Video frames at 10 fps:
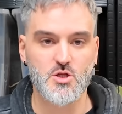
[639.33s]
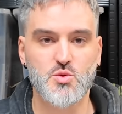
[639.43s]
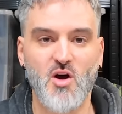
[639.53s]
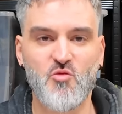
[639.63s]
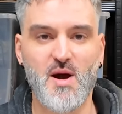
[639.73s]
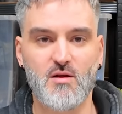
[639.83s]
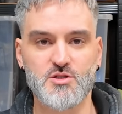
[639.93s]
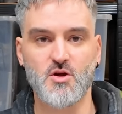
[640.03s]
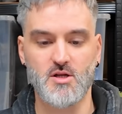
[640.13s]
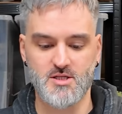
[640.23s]

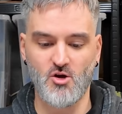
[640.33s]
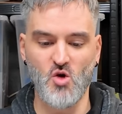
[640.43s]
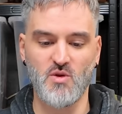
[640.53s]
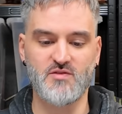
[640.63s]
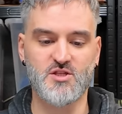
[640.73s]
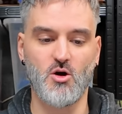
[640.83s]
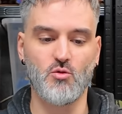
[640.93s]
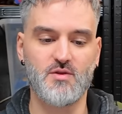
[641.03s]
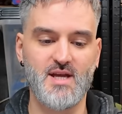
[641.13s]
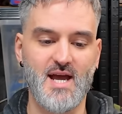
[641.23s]
£12.99 we've
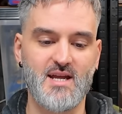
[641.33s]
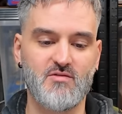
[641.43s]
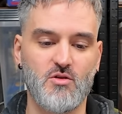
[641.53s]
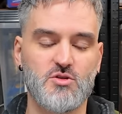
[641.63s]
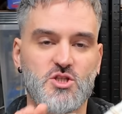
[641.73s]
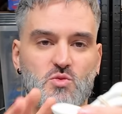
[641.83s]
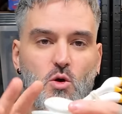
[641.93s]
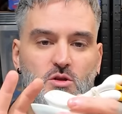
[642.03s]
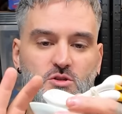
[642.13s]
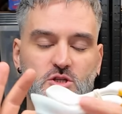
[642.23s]
sold the Avon
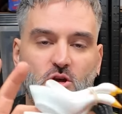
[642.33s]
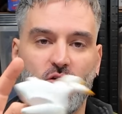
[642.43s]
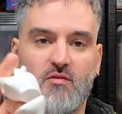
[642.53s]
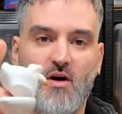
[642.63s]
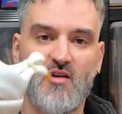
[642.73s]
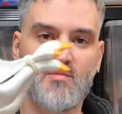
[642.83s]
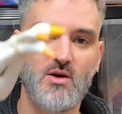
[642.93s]
Swans. You got 5mm,